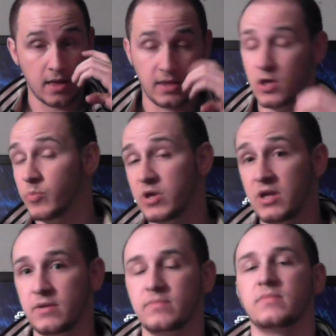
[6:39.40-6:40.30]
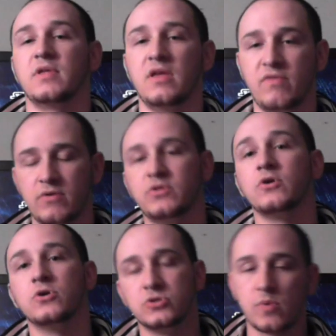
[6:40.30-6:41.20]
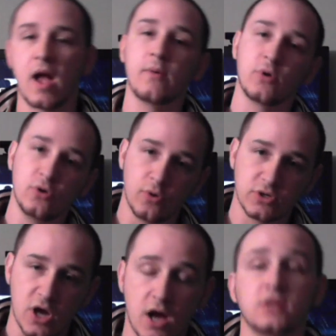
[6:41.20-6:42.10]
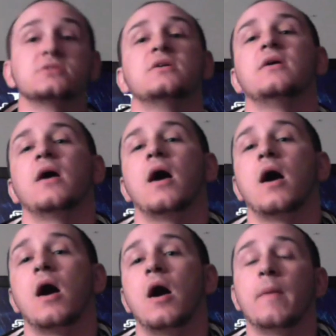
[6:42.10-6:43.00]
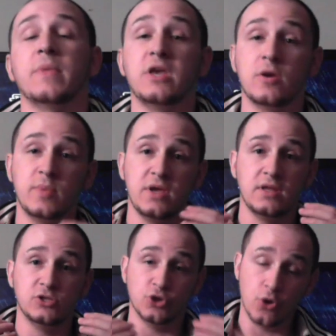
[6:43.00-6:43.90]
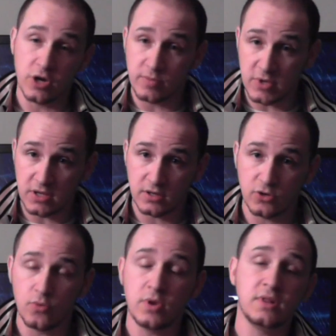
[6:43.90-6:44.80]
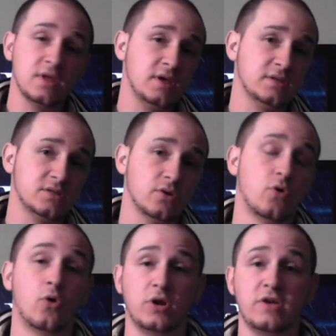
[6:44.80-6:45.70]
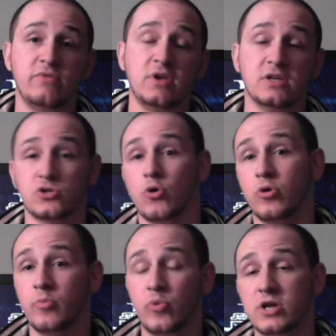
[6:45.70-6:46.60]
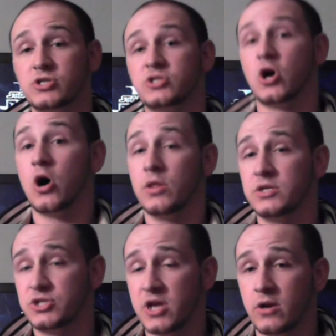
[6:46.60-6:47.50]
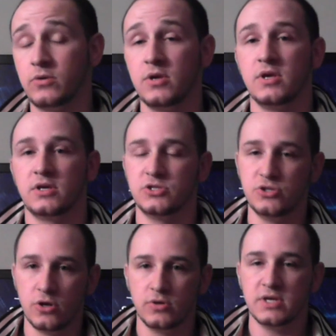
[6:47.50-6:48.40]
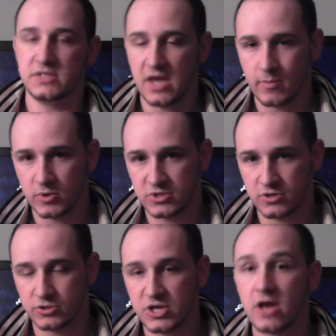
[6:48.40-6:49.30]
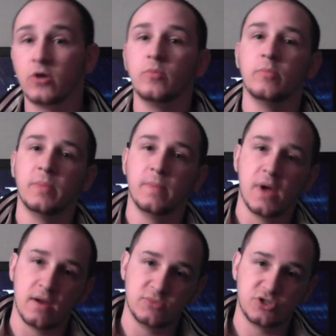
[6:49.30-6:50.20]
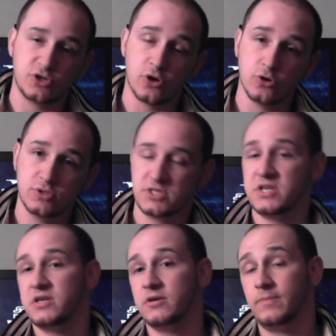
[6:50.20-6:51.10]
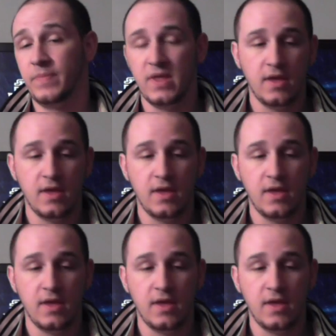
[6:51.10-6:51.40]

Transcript: he'll be, if everything goes right, we're going to do our talks. He could be joining me doing these or giving his own impressions on this channel, because, you know, it's Gamer-0 channel. I'm just your host, T Hill.